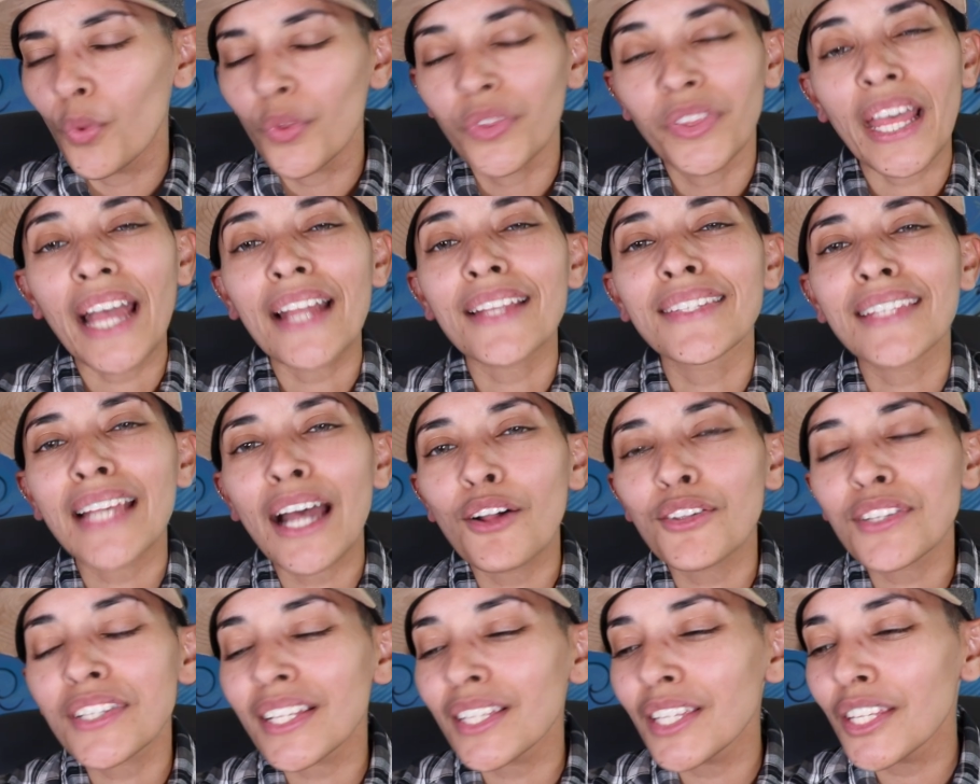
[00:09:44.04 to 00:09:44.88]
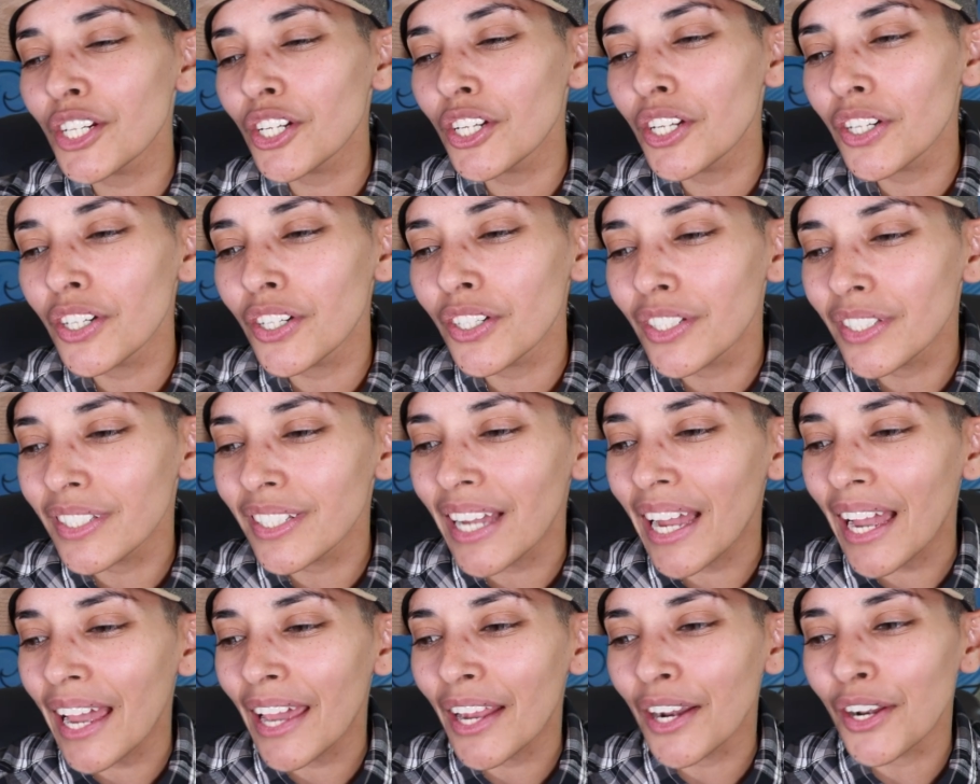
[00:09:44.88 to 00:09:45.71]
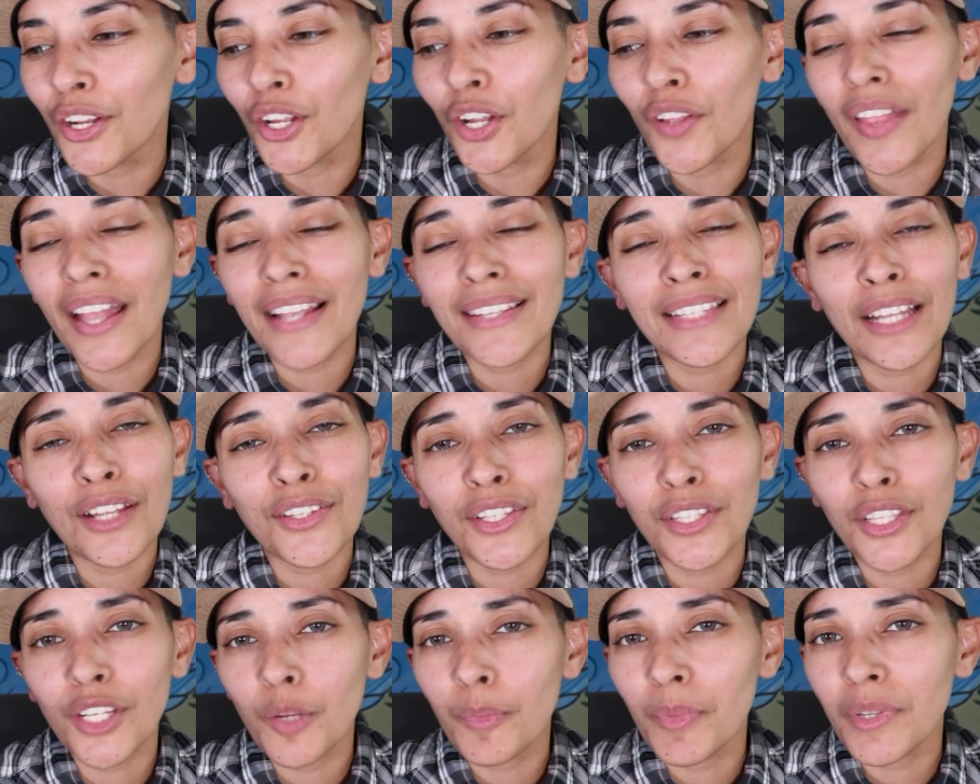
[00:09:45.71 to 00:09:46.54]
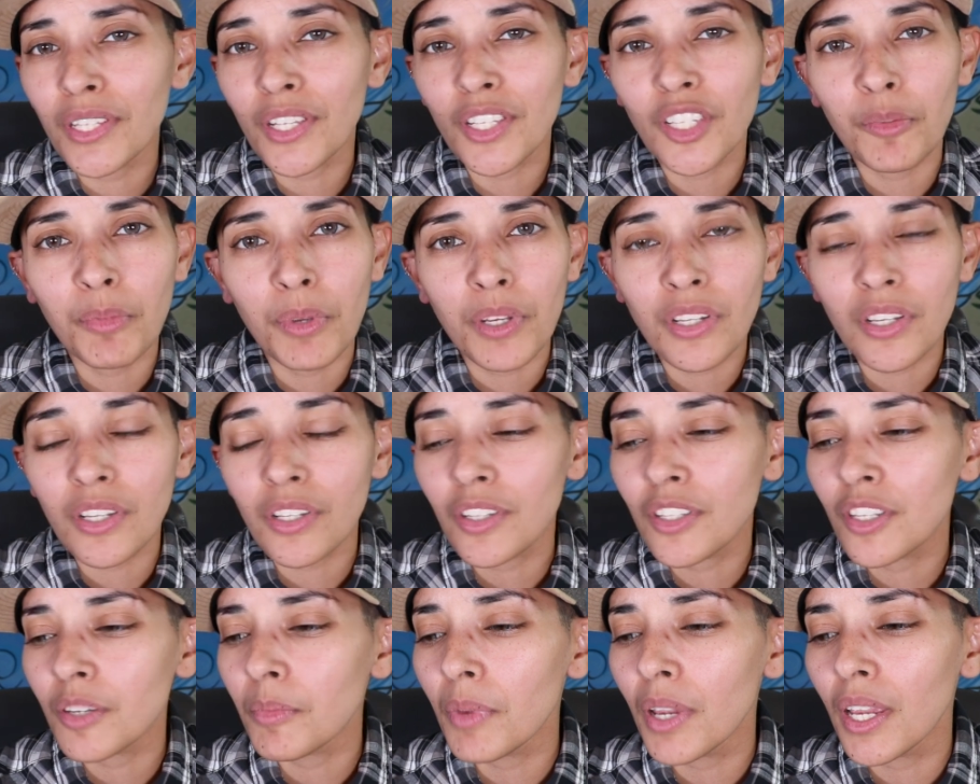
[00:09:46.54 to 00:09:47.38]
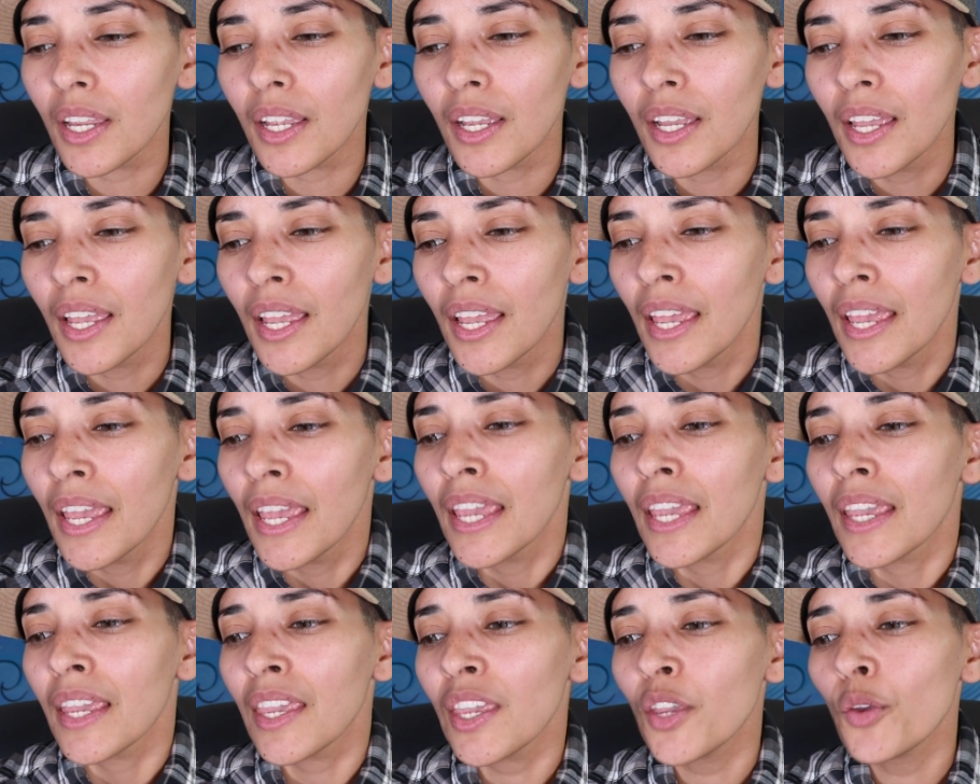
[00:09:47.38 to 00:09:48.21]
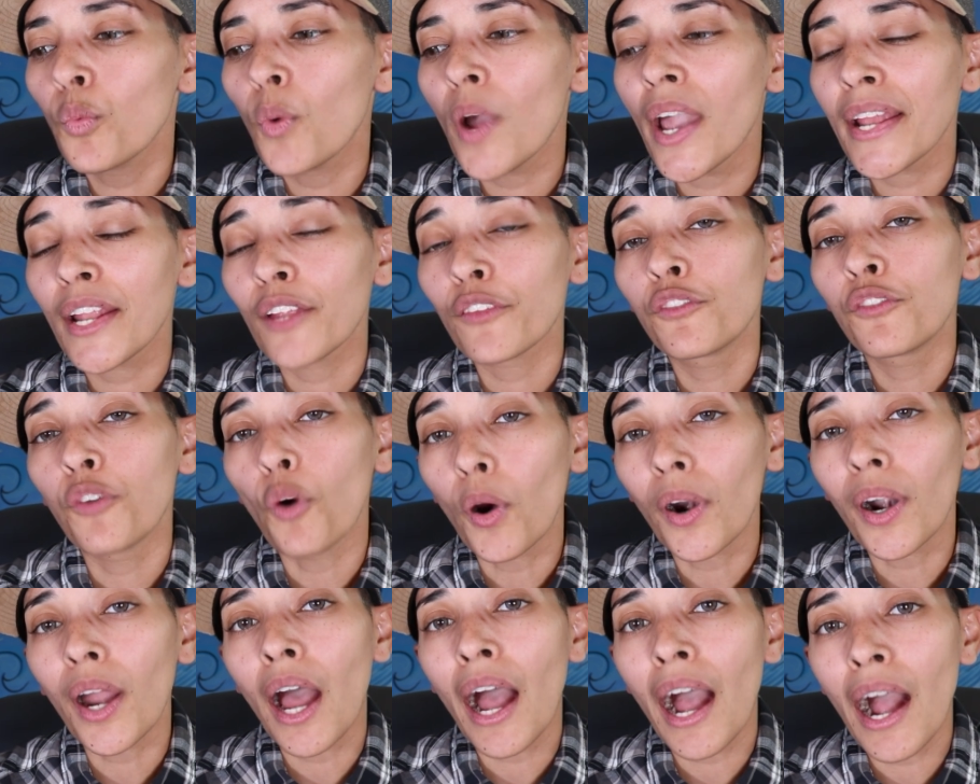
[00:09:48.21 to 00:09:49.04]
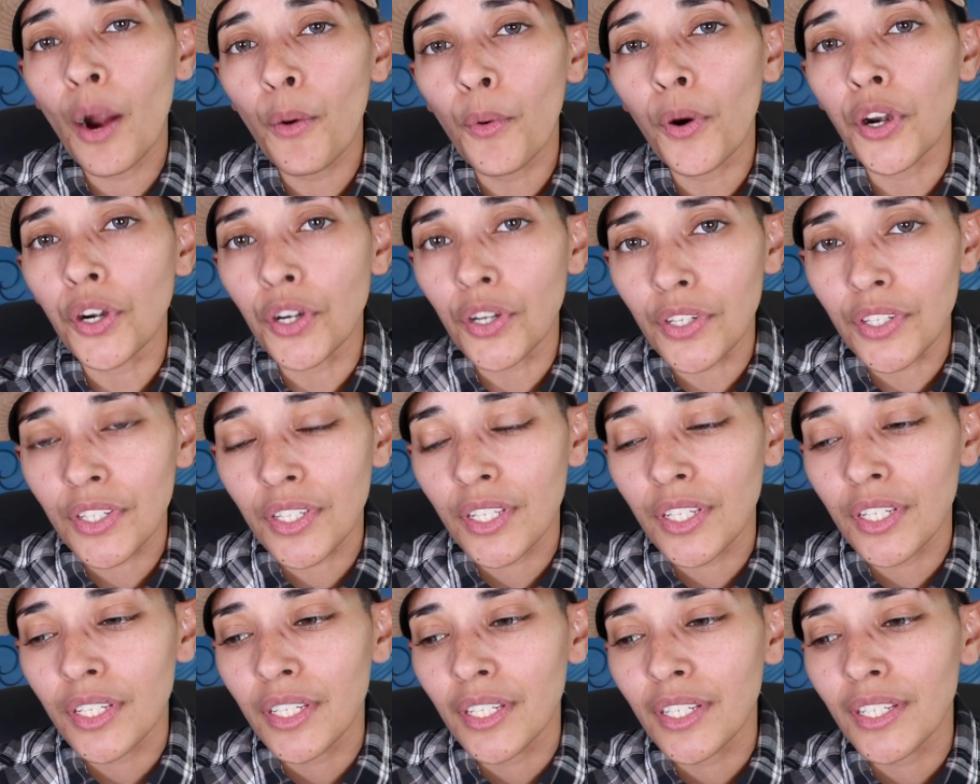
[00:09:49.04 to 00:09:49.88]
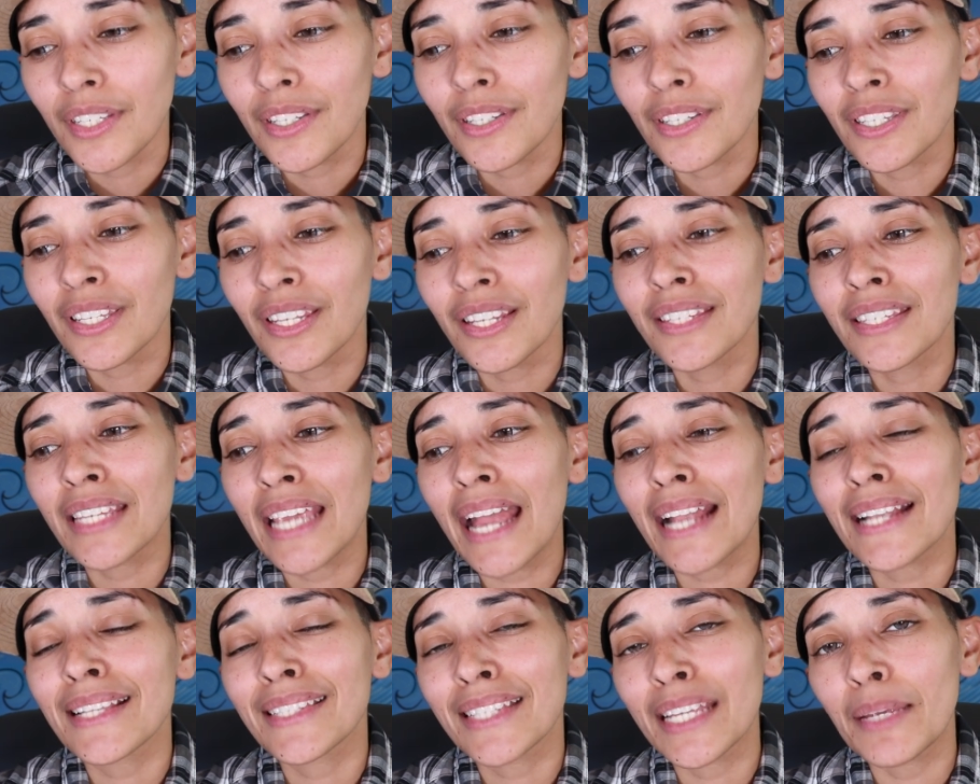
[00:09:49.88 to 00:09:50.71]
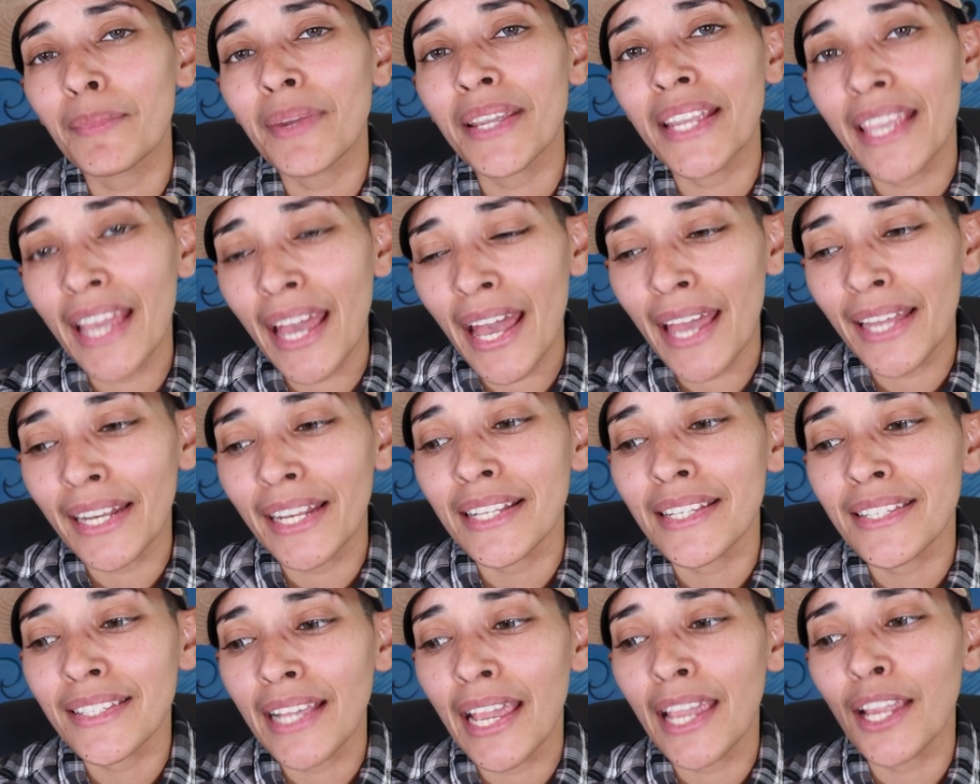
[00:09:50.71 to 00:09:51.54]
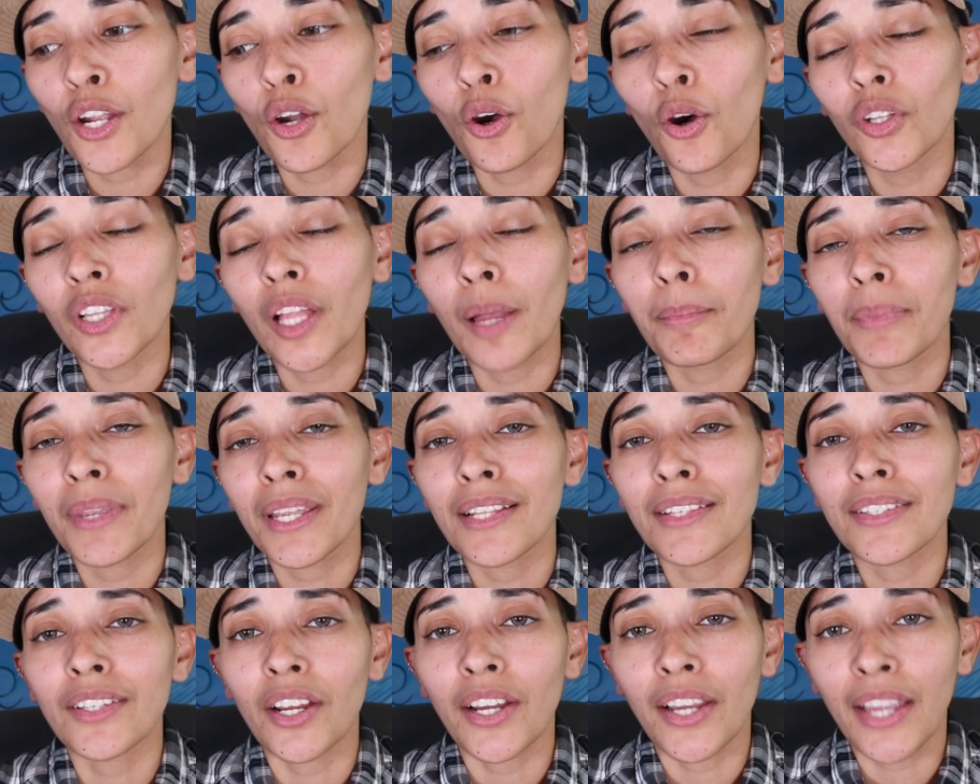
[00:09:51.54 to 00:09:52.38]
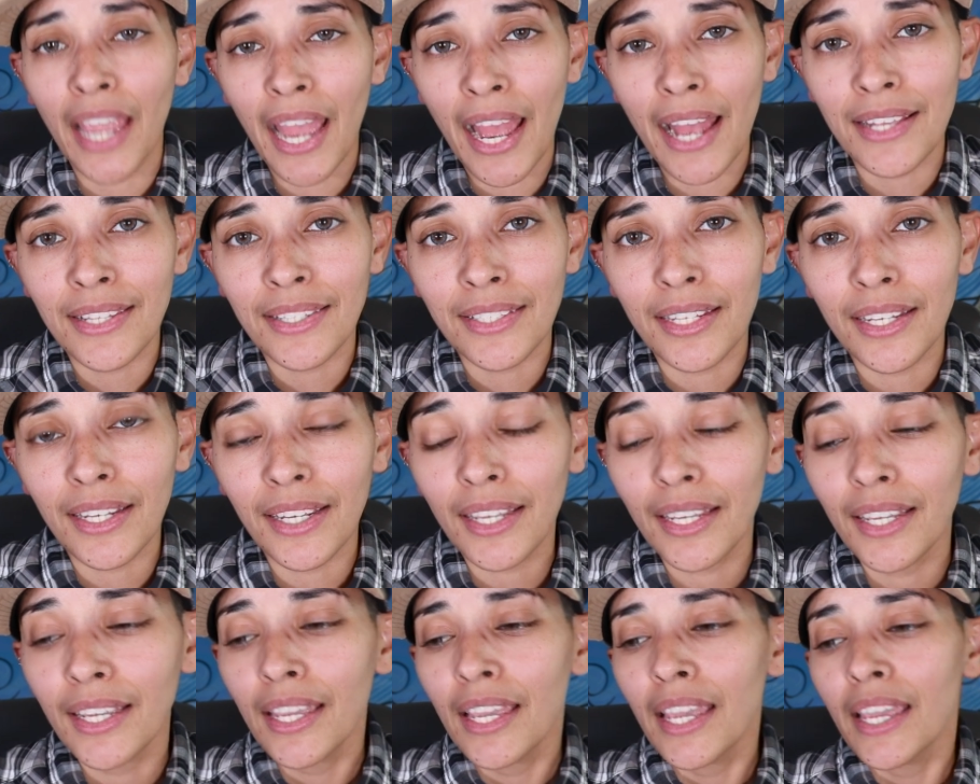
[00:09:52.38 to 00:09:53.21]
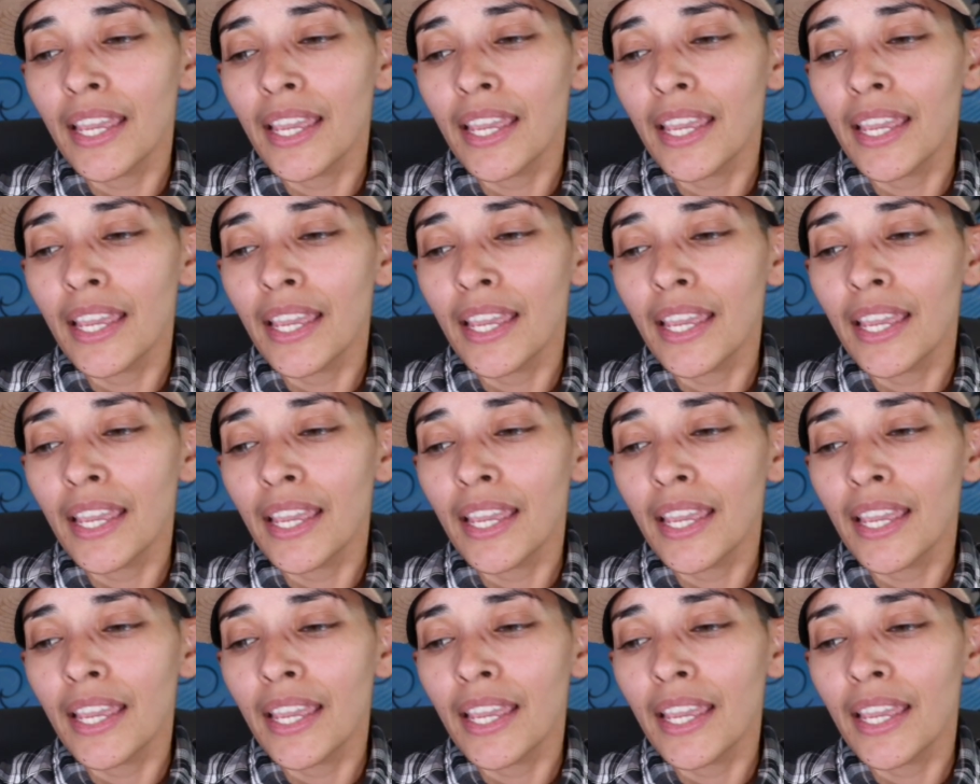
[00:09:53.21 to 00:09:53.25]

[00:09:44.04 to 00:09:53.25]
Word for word: That sounds a little, I don't know, that sounds a little bit suspicious to me. He waited 4 hours to text him again and say, "Cole, I'm being sarcastic."